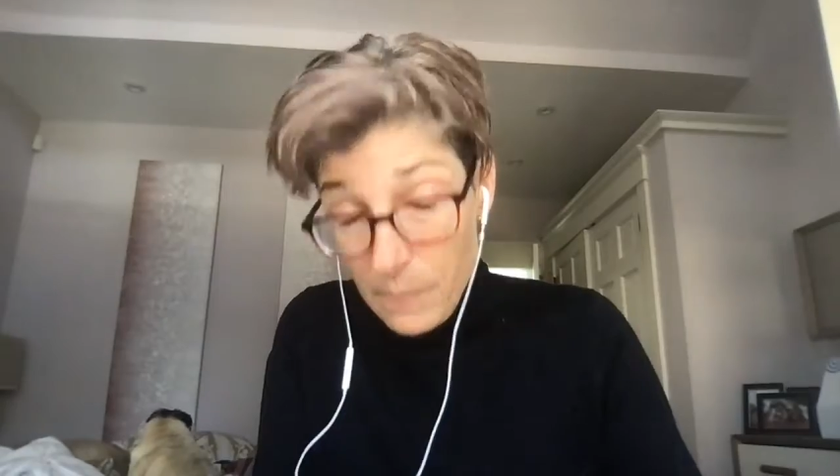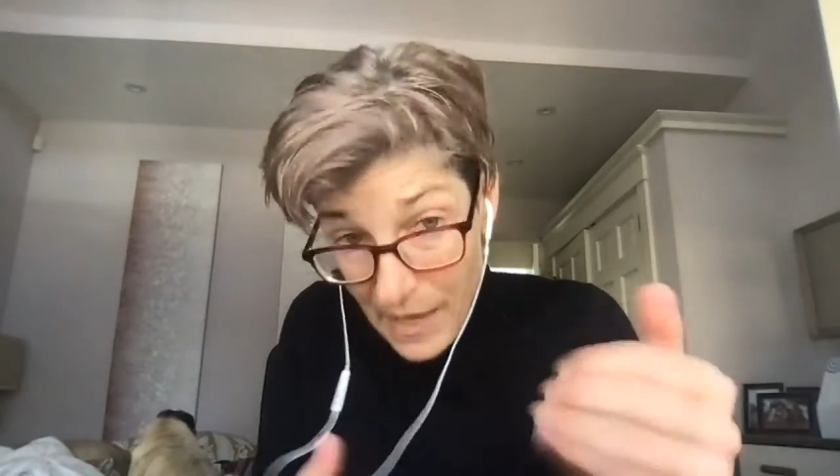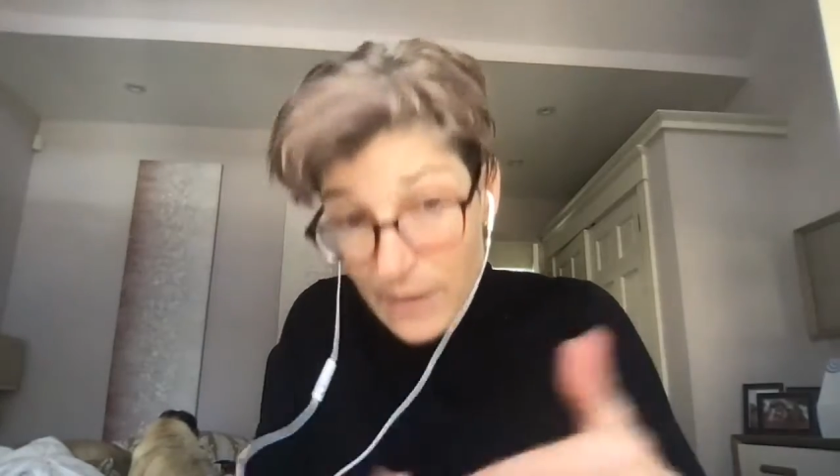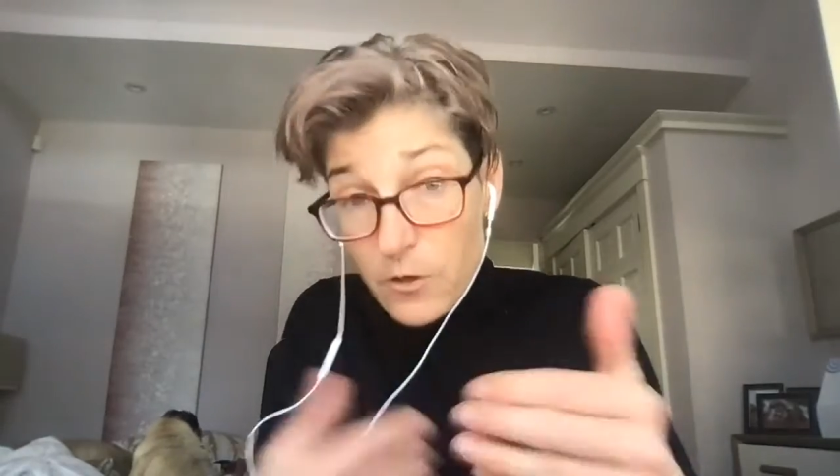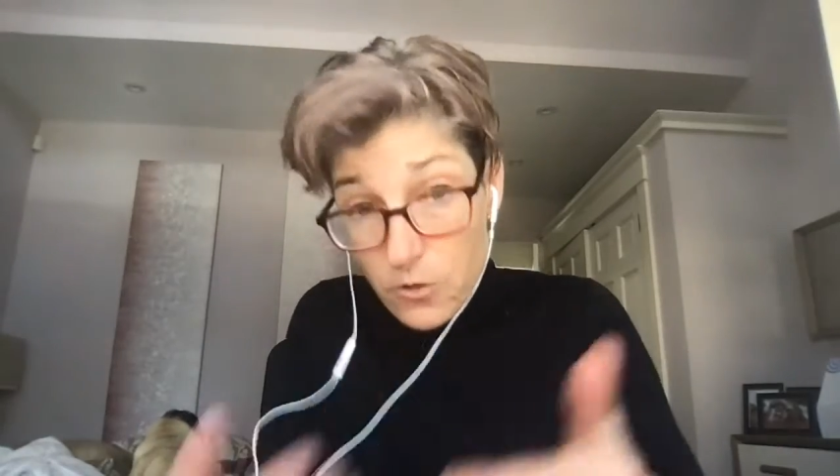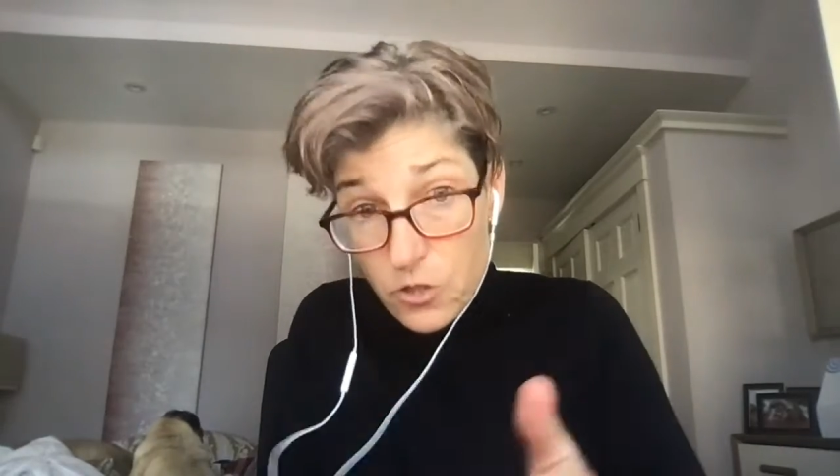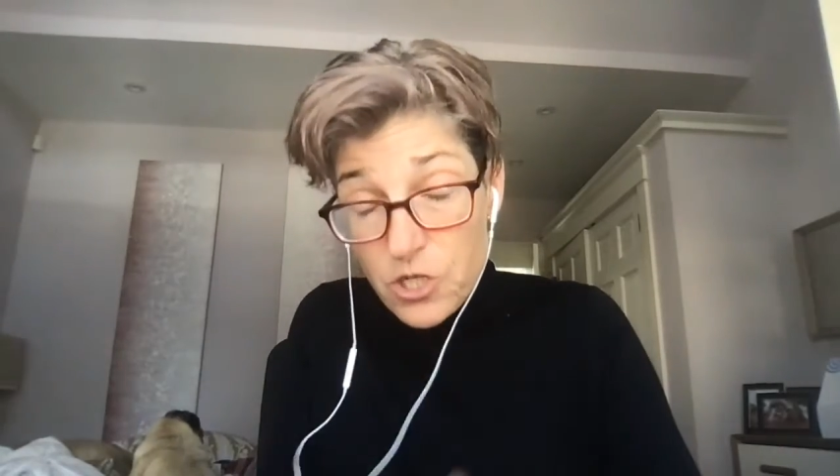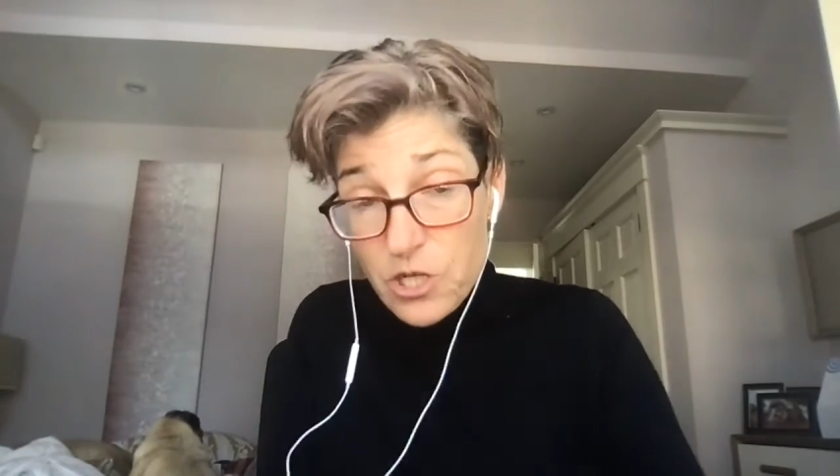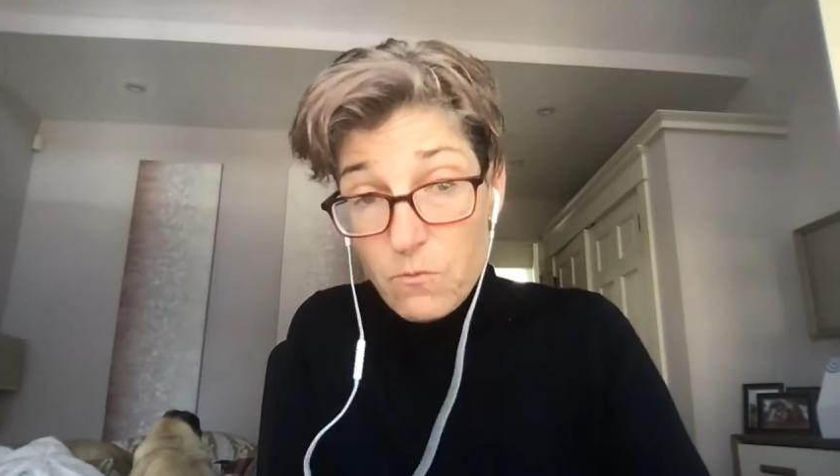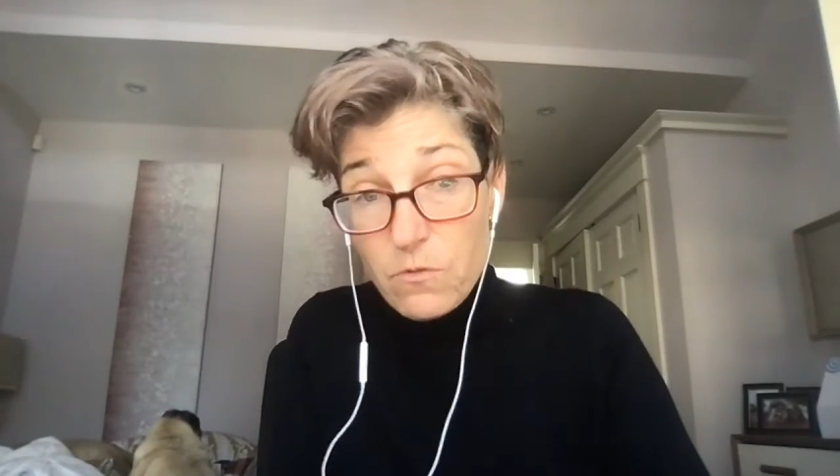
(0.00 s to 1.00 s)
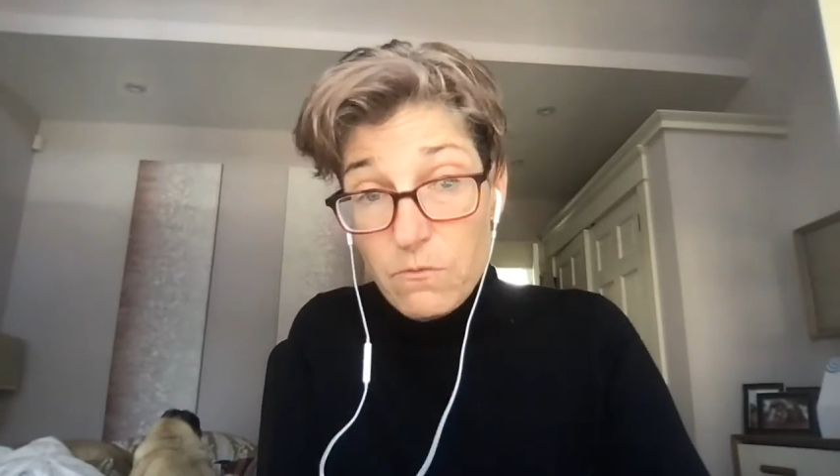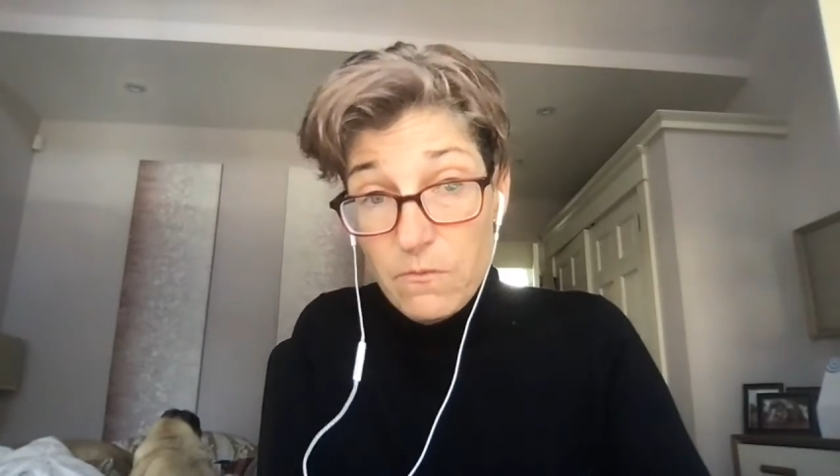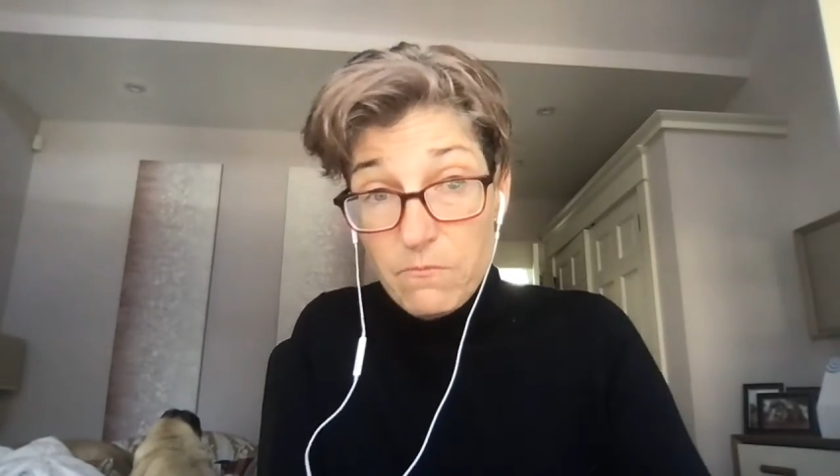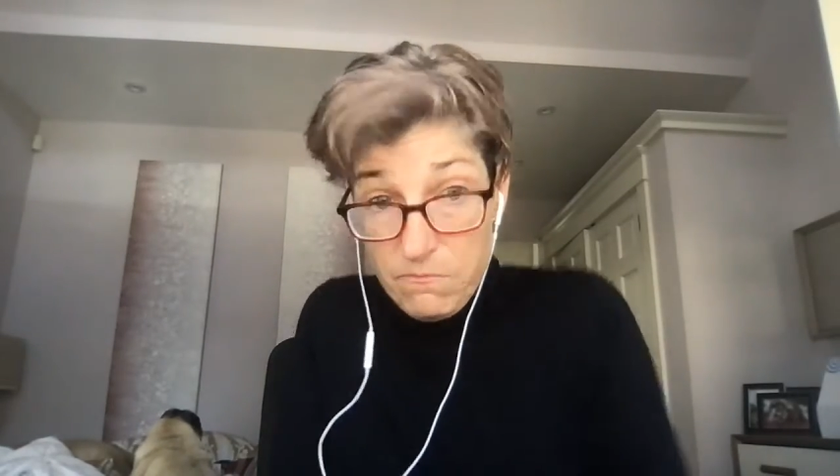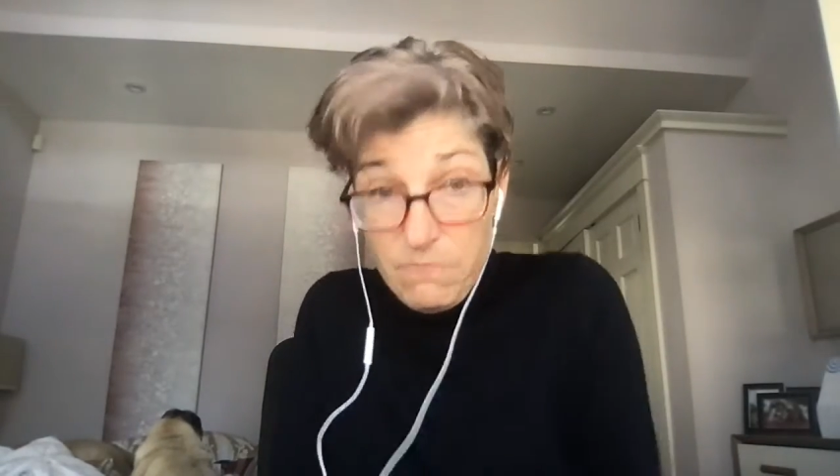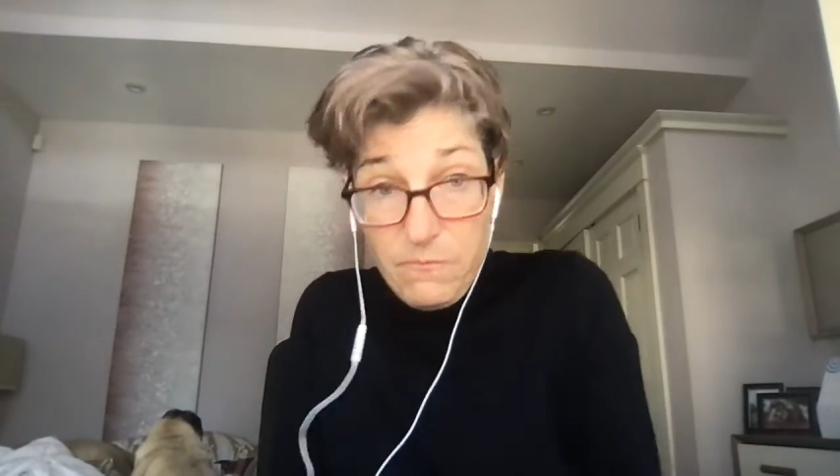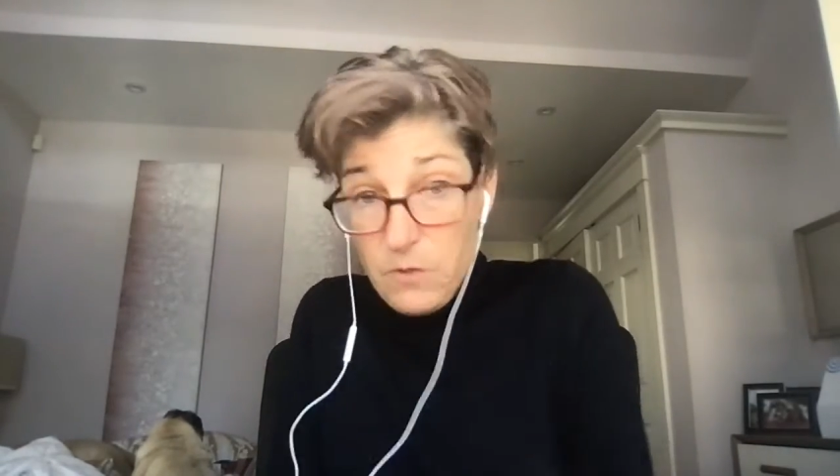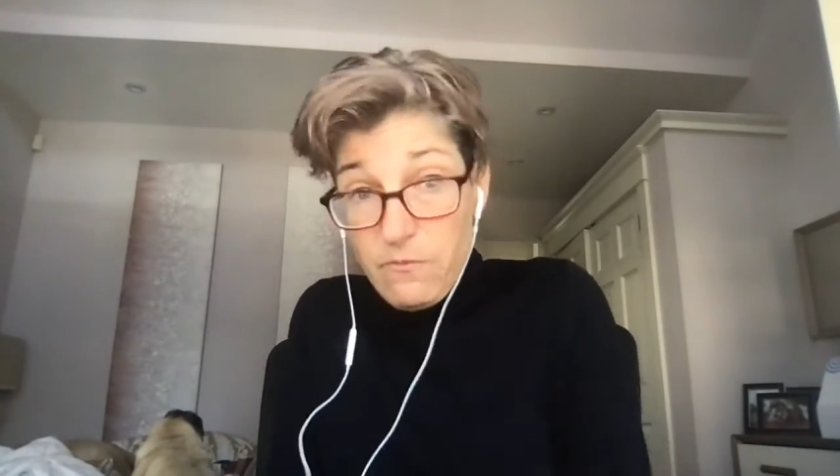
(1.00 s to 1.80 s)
Better nutrition would you